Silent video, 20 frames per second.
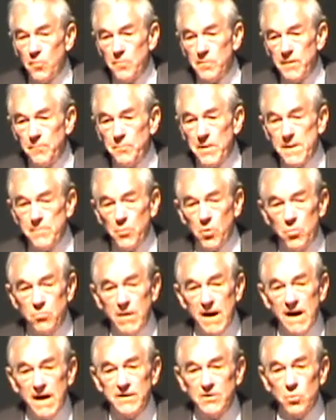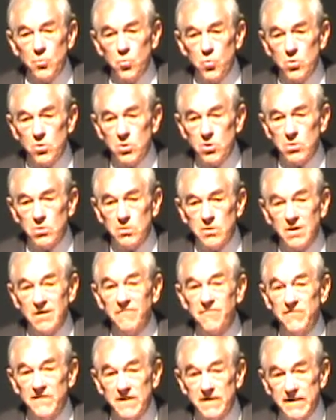The people around the world
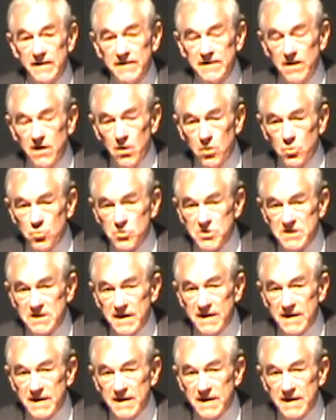are feeling their oats